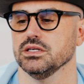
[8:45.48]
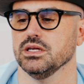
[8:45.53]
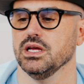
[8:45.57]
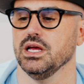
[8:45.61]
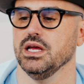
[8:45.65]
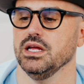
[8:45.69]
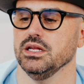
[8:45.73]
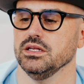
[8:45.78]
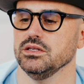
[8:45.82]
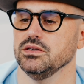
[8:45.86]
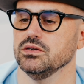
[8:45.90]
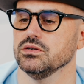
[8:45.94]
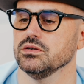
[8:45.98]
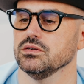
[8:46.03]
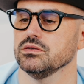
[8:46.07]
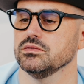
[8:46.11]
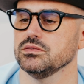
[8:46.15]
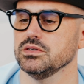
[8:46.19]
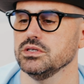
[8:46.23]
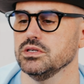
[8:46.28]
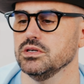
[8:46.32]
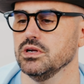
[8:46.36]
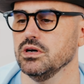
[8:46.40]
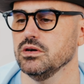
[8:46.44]
and
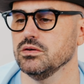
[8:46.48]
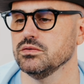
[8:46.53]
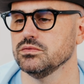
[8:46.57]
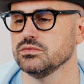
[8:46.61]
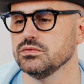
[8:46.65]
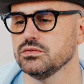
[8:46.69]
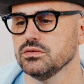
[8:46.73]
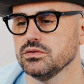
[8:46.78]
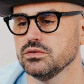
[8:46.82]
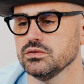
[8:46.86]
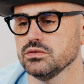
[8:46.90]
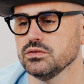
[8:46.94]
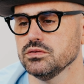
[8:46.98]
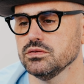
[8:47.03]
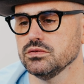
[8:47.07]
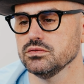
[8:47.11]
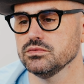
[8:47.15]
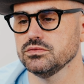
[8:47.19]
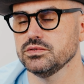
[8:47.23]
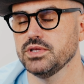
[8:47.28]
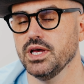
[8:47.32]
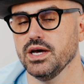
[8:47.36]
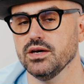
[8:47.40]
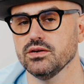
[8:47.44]
you're, you know,
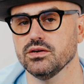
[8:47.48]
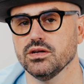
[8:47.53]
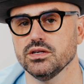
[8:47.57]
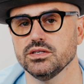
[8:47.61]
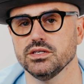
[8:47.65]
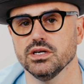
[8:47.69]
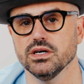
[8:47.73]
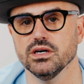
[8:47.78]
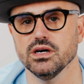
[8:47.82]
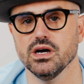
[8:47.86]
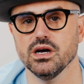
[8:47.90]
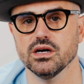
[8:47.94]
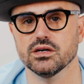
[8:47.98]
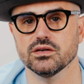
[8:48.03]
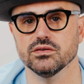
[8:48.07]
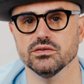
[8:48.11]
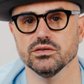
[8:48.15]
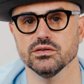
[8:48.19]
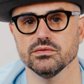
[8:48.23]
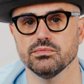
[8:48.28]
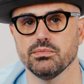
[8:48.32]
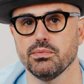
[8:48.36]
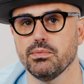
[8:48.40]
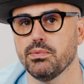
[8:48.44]
down on your luck
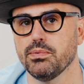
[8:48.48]
or